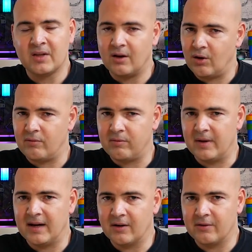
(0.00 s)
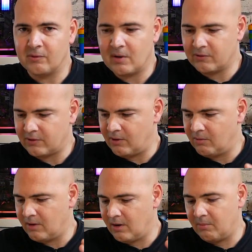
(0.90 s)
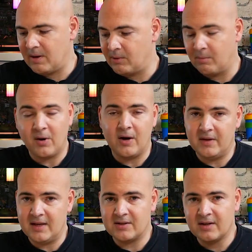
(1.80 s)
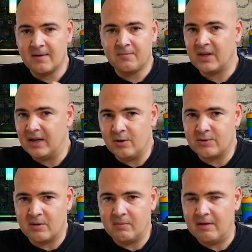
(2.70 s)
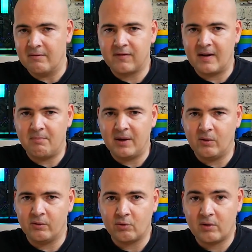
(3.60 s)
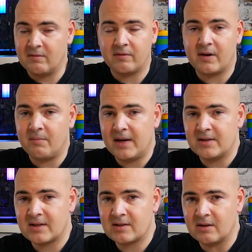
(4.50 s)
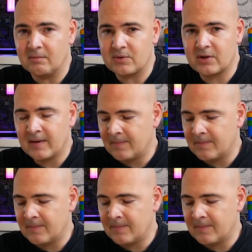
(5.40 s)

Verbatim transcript: A lot from England as well, so a lot of people are buying these and using them in flip builds or even for their main systems.